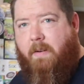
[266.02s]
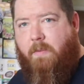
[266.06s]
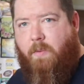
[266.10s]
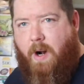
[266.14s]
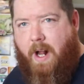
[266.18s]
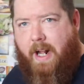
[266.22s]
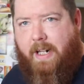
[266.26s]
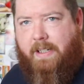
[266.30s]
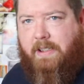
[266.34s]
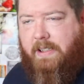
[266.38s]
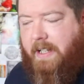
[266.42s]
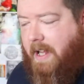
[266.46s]

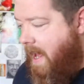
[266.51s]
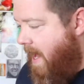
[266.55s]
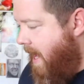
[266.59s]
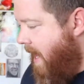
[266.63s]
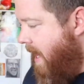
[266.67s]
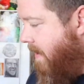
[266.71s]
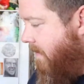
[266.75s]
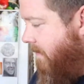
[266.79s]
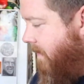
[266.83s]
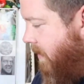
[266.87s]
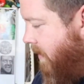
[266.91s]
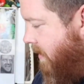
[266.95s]
rice a
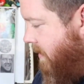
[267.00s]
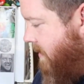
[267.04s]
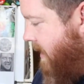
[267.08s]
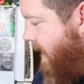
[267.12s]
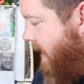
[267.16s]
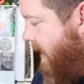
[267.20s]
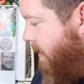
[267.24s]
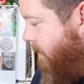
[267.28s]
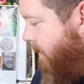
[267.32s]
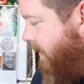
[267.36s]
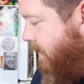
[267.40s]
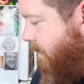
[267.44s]
handful of
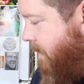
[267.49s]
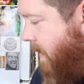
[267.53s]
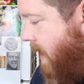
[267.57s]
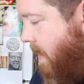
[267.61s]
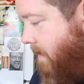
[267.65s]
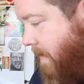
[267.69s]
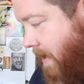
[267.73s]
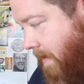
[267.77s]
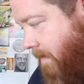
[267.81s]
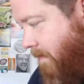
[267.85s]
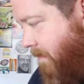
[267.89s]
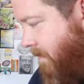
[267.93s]
times,
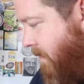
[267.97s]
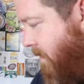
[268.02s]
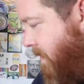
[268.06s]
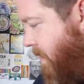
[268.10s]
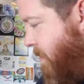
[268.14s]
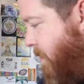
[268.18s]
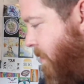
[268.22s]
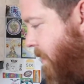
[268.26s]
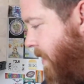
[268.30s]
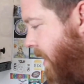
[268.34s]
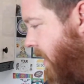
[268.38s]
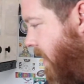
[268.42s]
maybe
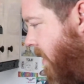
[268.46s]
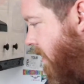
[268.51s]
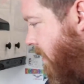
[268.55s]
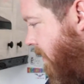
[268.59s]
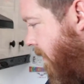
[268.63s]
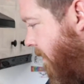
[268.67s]
3 or